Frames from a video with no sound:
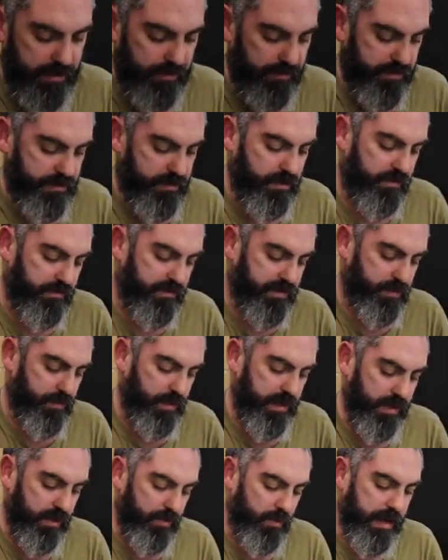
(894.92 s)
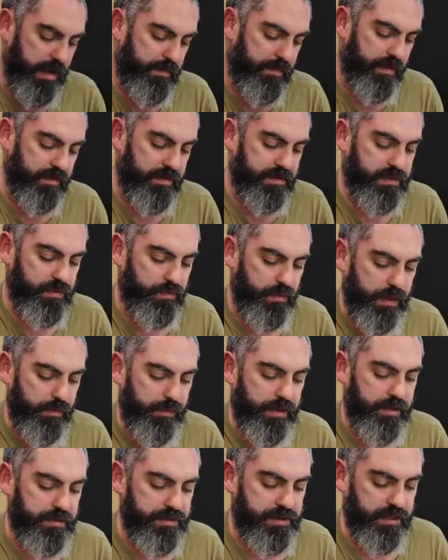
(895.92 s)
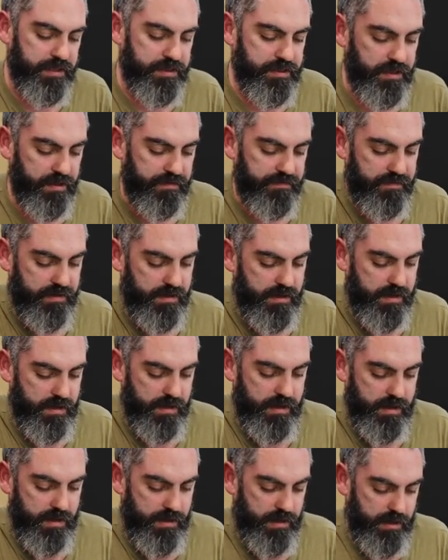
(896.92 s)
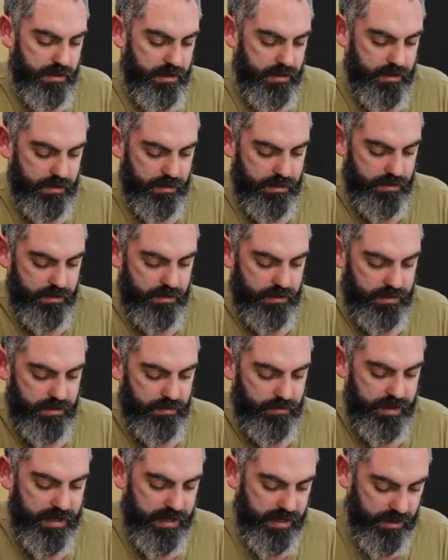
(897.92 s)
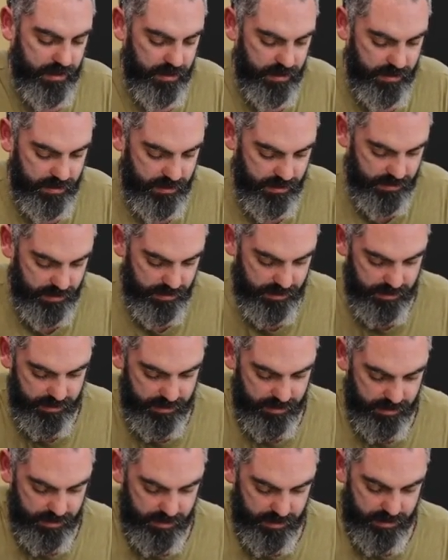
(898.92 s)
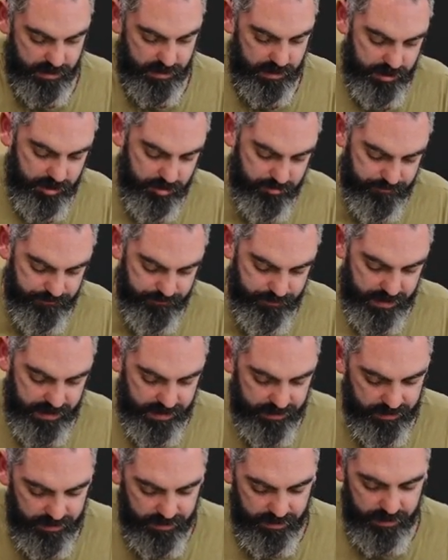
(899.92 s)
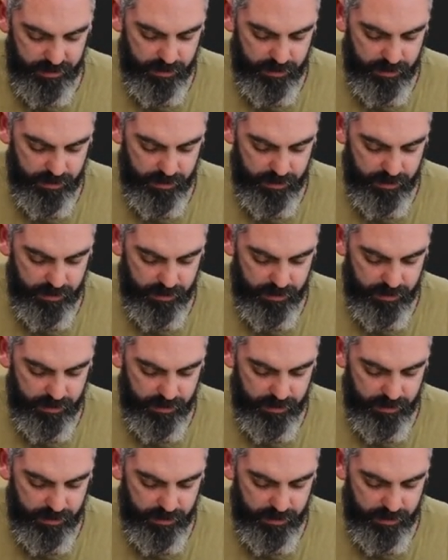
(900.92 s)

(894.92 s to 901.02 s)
on the surface while you're wiping. This is why we're using a soft cotton rag. And you